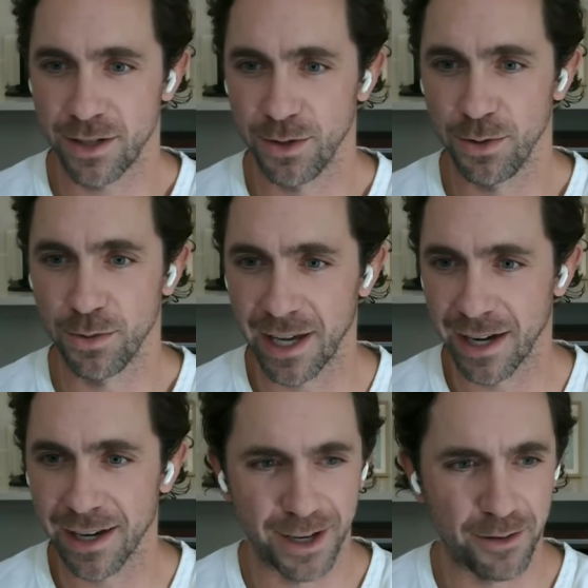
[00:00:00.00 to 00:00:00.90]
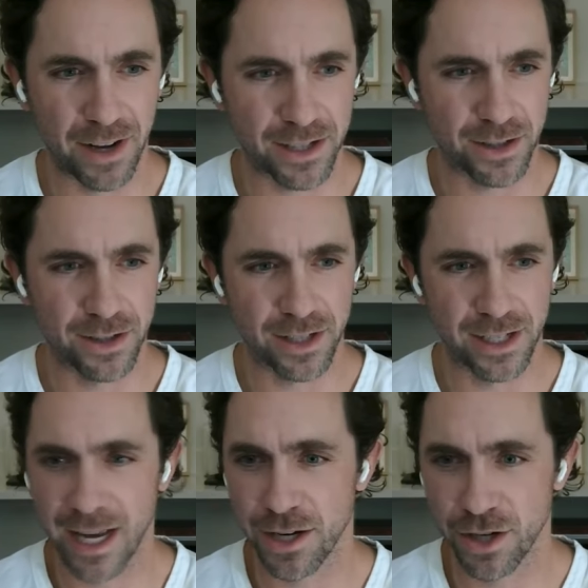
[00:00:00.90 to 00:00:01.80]
to get an investor's
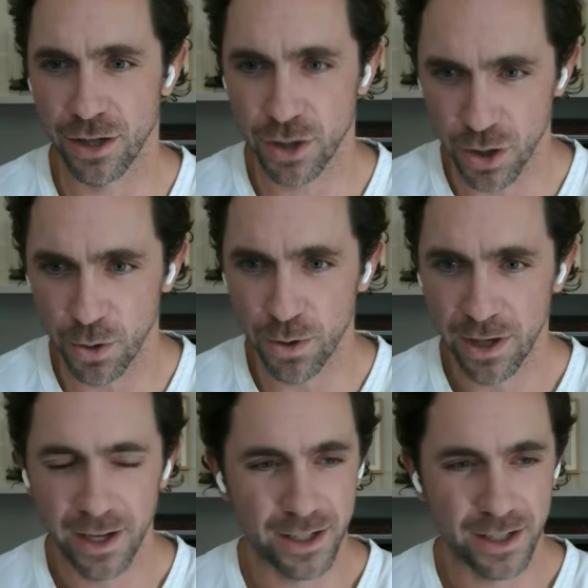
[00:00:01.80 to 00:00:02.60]
attention too.